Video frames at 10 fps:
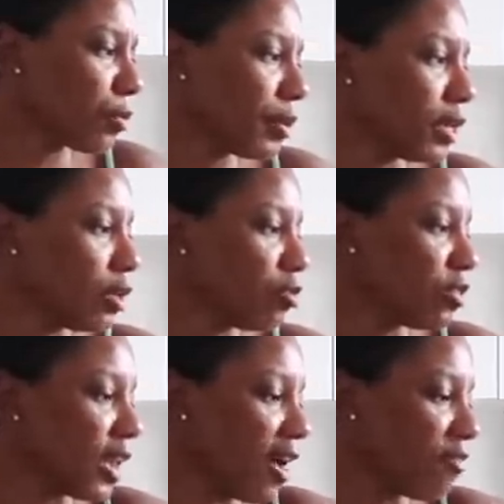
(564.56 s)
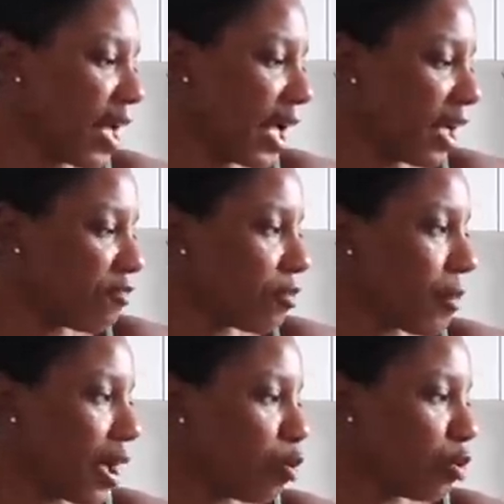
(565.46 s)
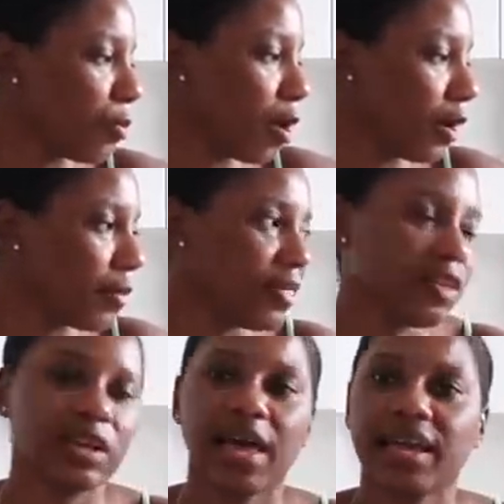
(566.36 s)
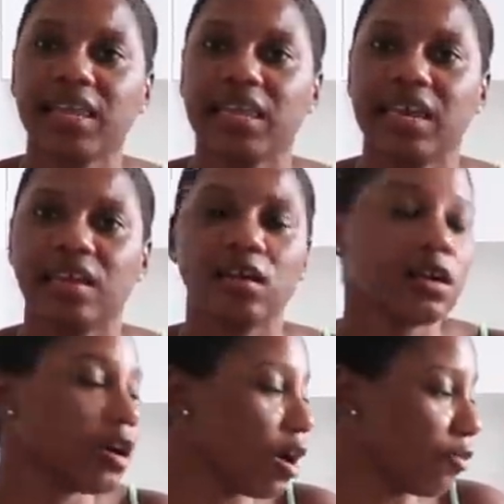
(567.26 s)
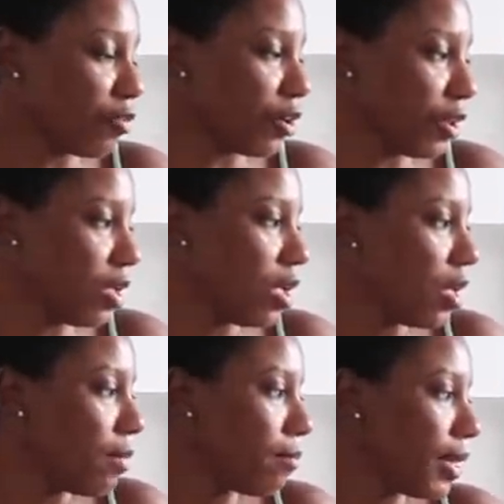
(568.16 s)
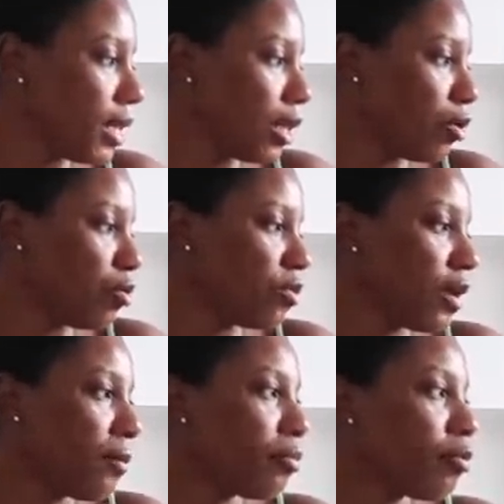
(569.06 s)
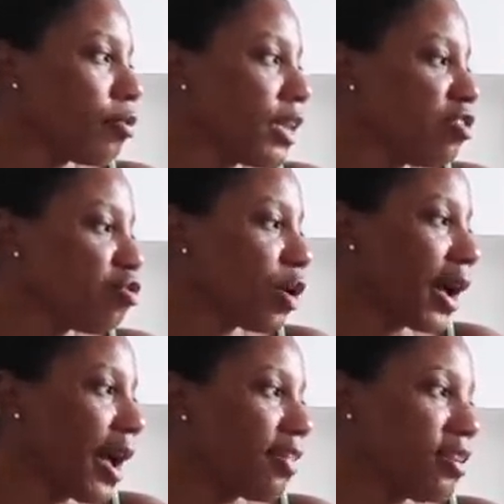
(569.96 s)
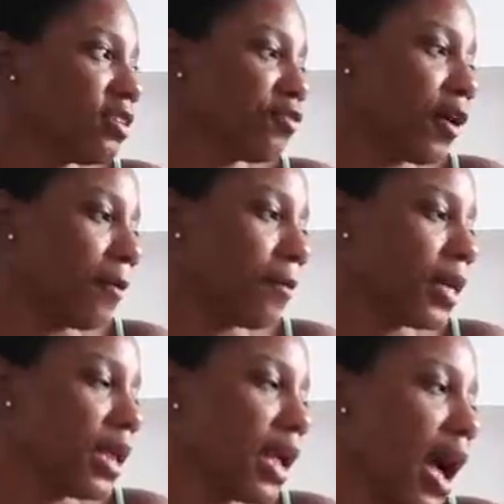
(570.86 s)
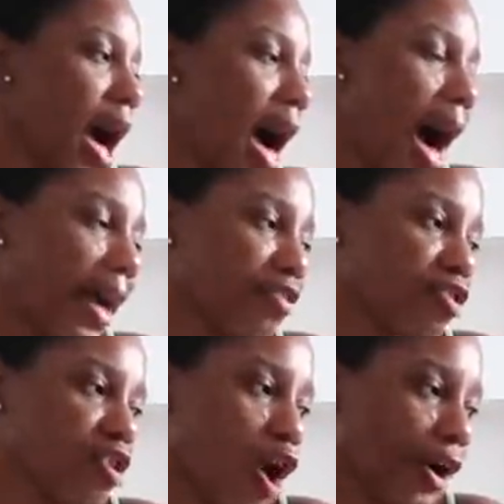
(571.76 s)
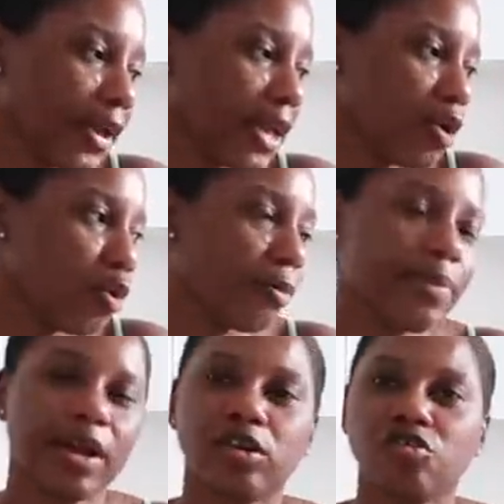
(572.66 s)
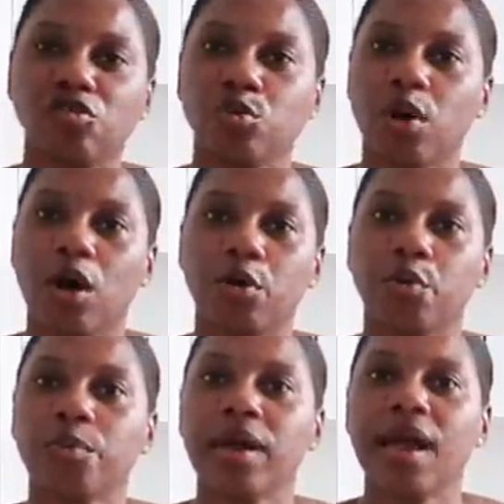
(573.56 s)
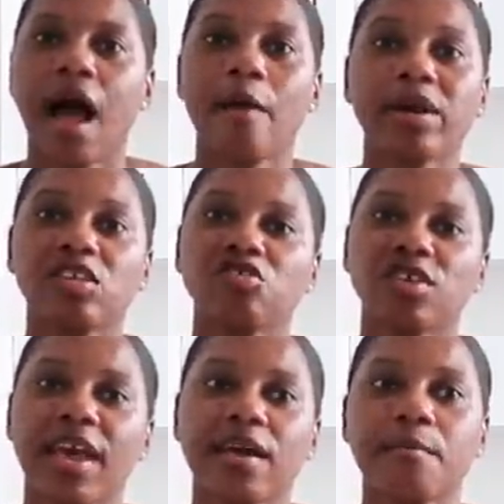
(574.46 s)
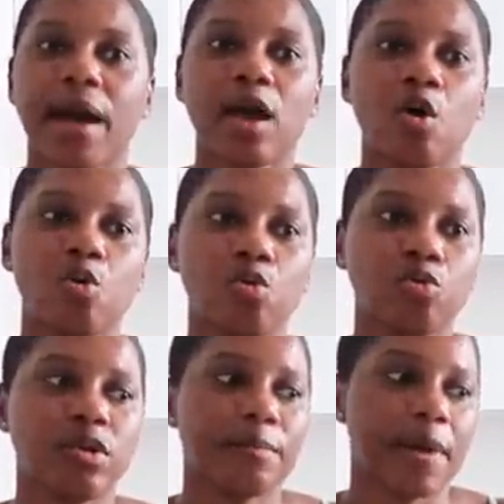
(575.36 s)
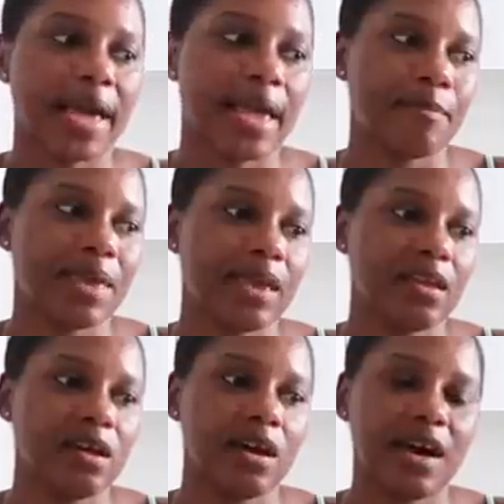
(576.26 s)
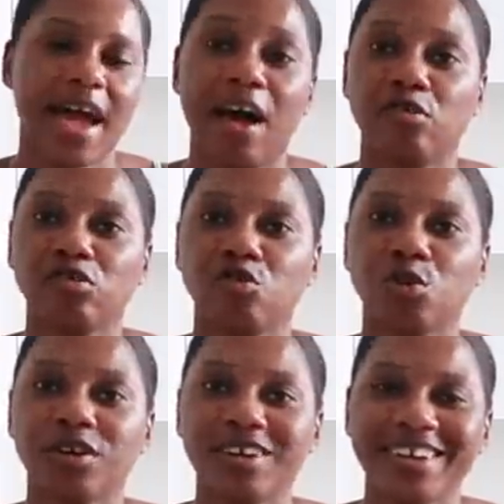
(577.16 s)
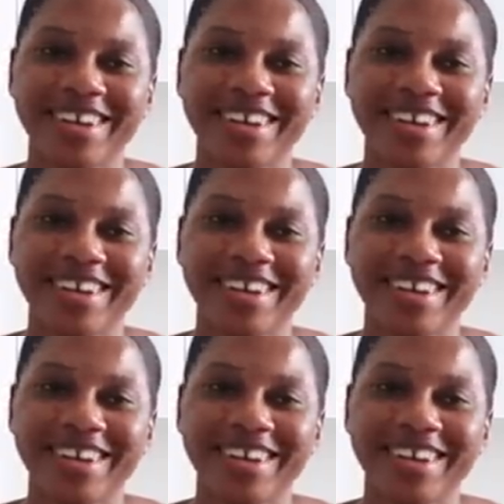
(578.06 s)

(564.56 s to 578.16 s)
are pillows that I've had from my old apartment. They're like linen covered pillows. I'm pretty sure I got these from either Target or Parachute Home. I'm gonna check my old Miami house tour